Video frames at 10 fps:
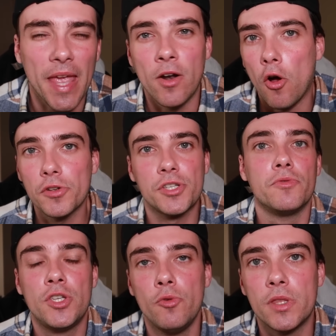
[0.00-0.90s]
And also,
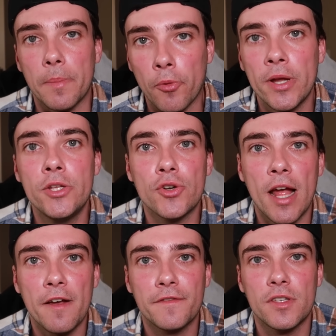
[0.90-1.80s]
too, with the
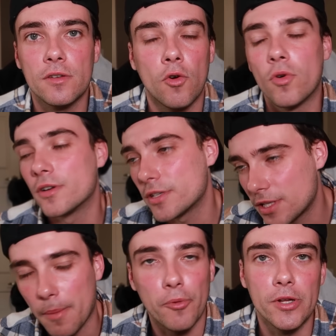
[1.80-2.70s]
pre-draft, or
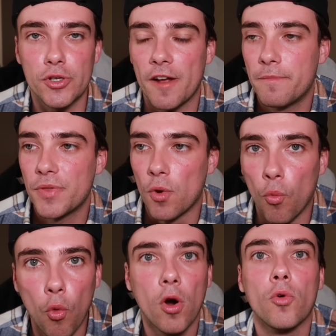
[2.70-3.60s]
not pre-draft, but the
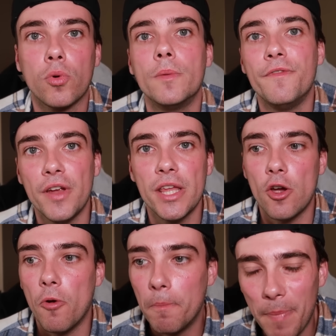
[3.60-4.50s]
War Room
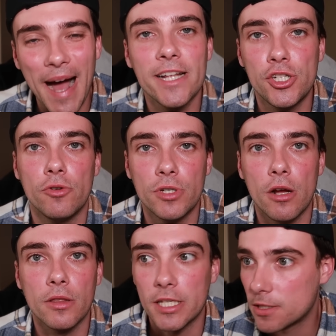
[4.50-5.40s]
video by Joe
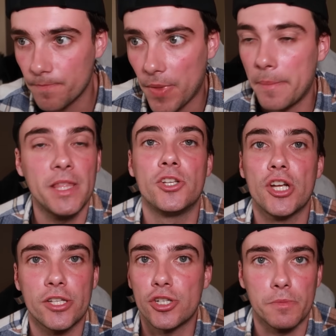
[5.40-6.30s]
Douglas. I mean, the
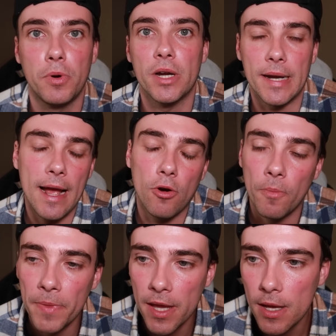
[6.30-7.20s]
Jets just put it
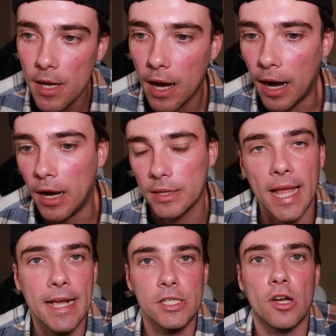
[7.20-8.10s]
out
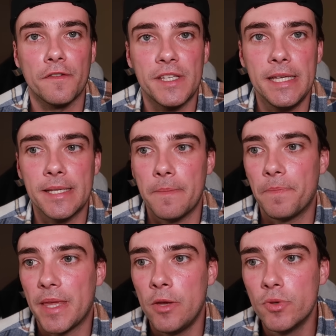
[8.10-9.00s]
last offseason.
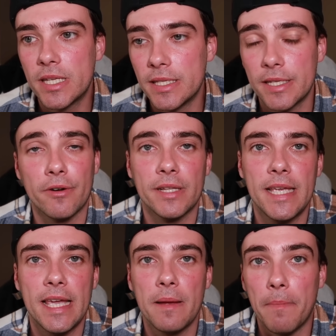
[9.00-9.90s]
He was considering
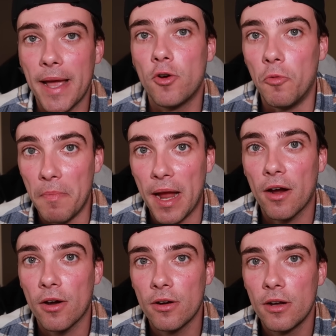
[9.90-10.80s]
taking Michael
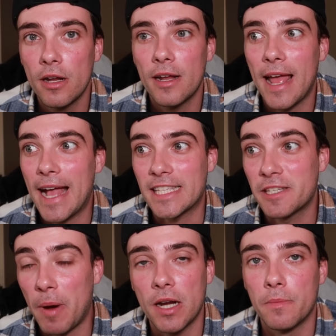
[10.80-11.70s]
Mayer at
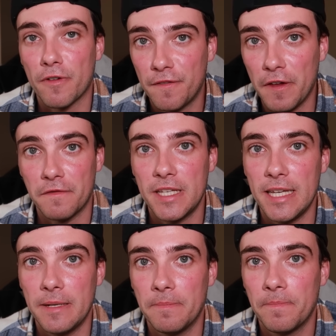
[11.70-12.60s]
spot number
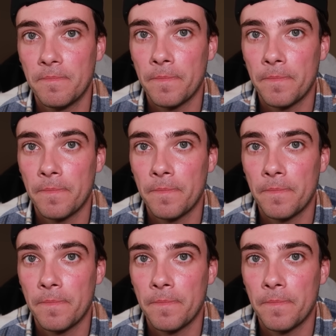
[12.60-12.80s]
15.